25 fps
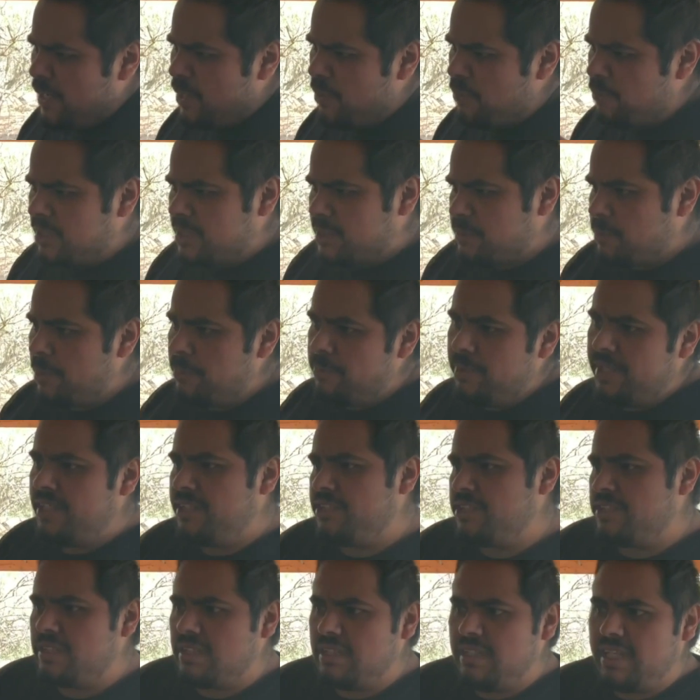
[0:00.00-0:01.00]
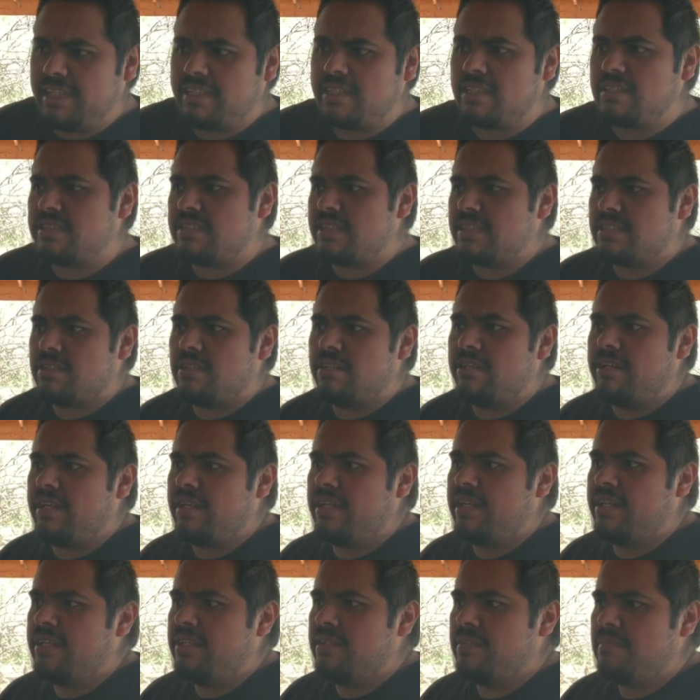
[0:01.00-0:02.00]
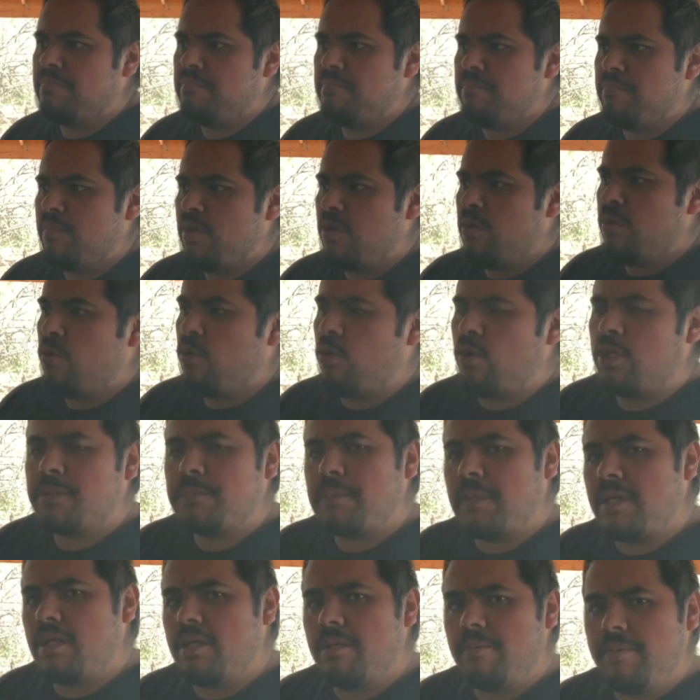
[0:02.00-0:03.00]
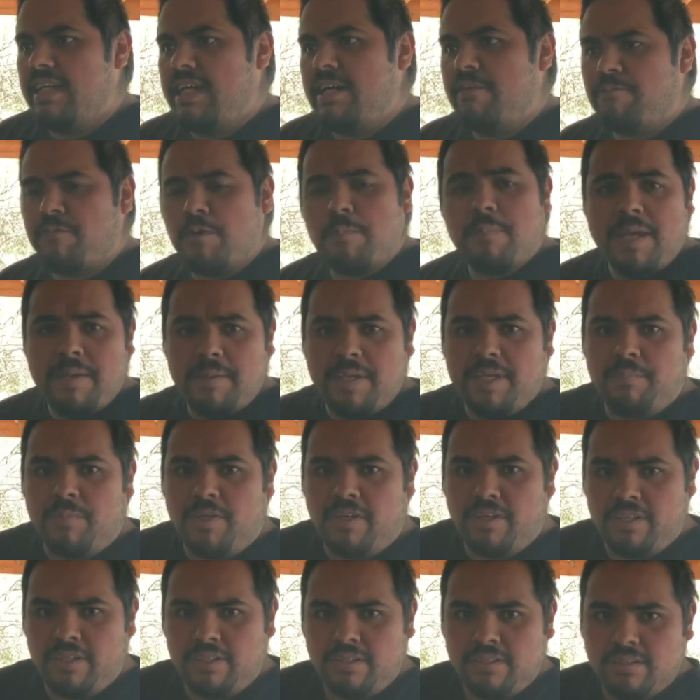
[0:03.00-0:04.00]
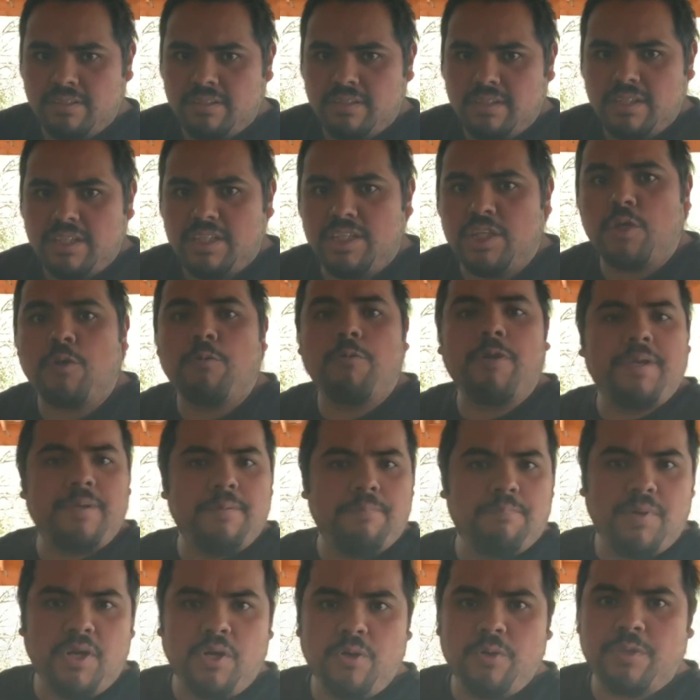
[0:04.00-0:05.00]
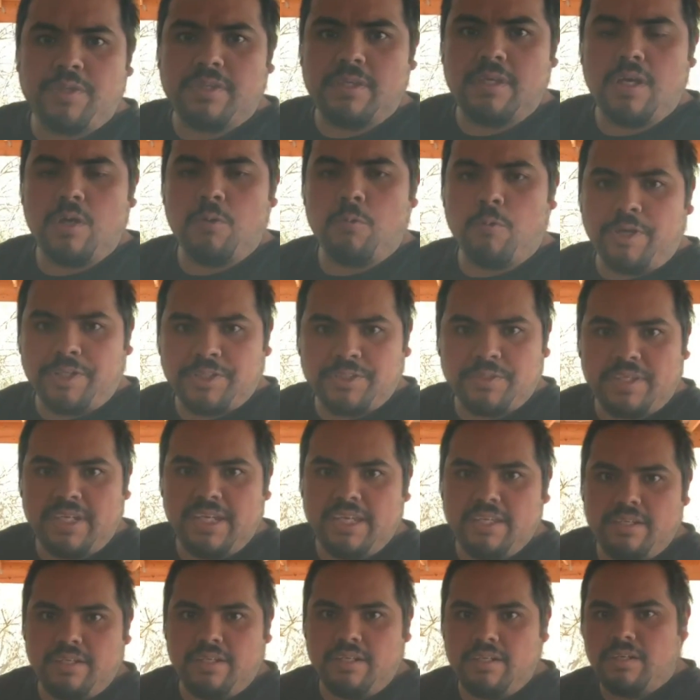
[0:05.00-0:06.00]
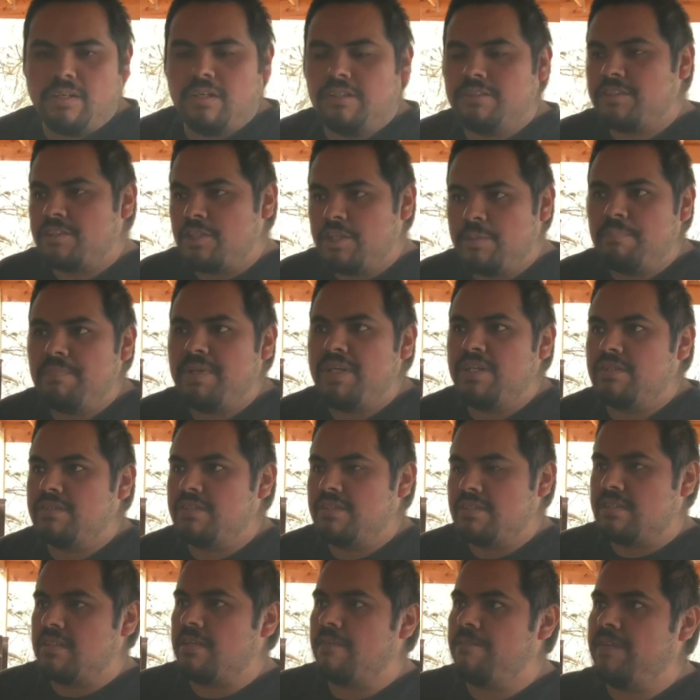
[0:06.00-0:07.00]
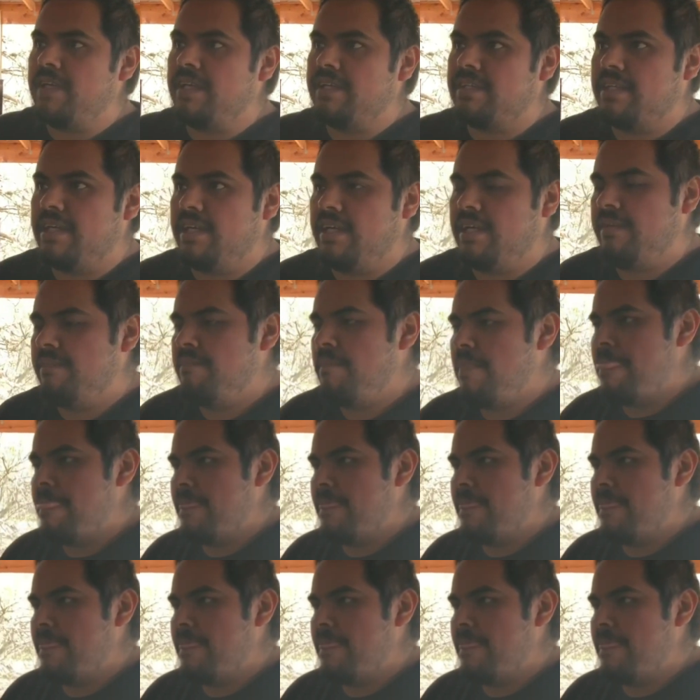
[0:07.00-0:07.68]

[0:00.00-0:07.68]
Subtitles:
once we reach like the 600 horsepower, I'm from AMR. Yeah. You know, we both work together on certain builds and stuff like that. Yeah.